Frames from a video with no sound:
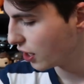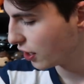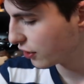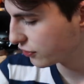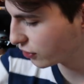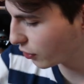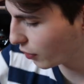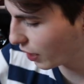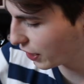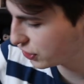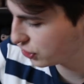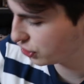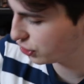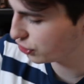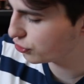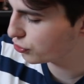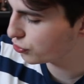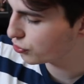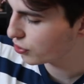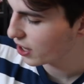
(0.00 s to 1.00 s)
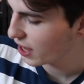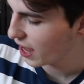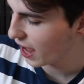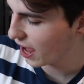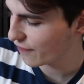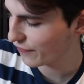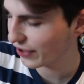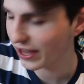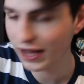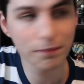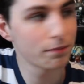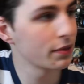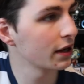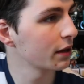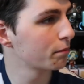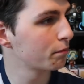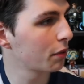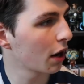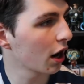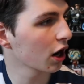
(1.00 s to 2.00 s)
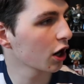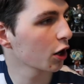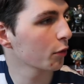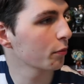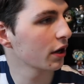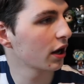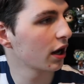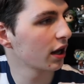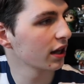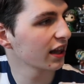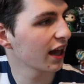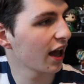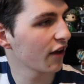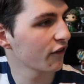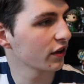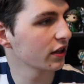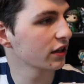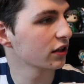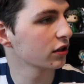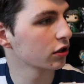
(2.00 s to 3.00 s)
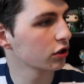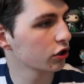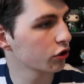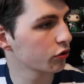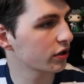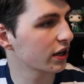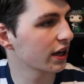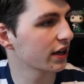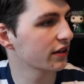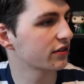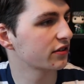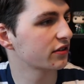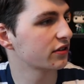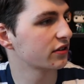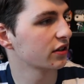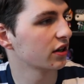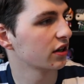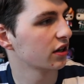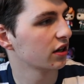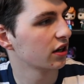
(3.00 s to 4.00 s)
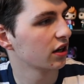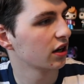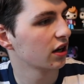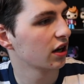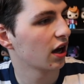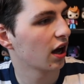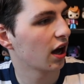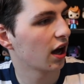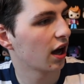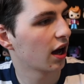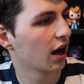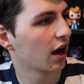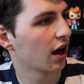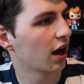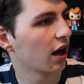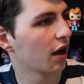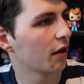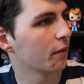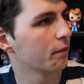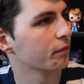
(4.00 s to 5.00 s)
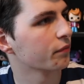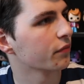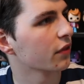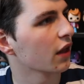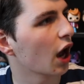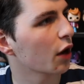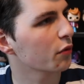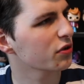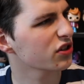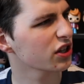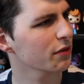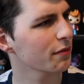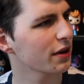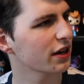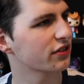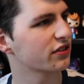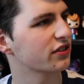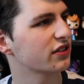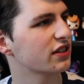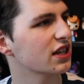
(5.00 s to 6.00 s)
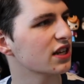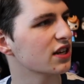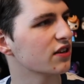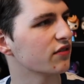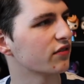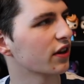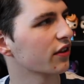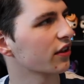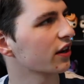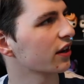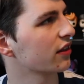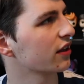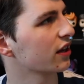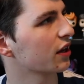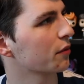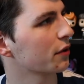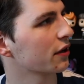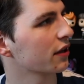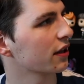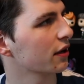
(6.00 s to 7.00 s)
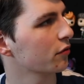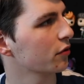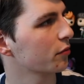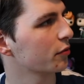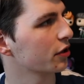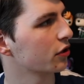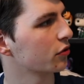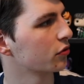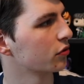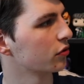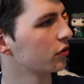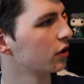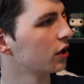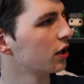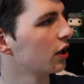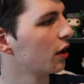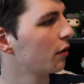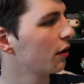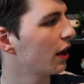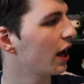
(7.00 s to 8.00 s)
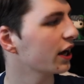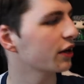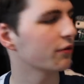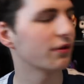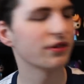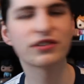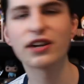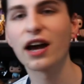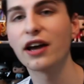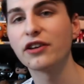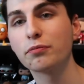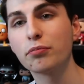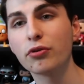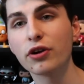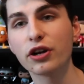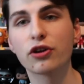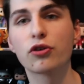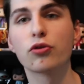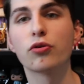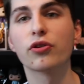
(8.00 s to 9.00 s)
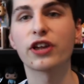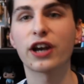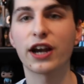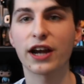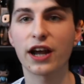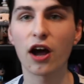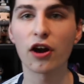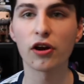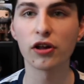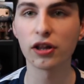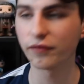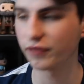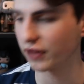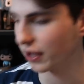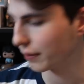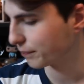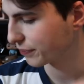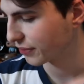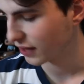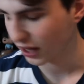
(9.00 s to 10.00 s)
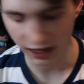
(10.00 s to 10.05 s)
So I do have 8-bit Barb, 11, Lucas. I wish they made a Steve now that I think about it. That would be cool. Anyways, guys, pretty cool that I got all of them.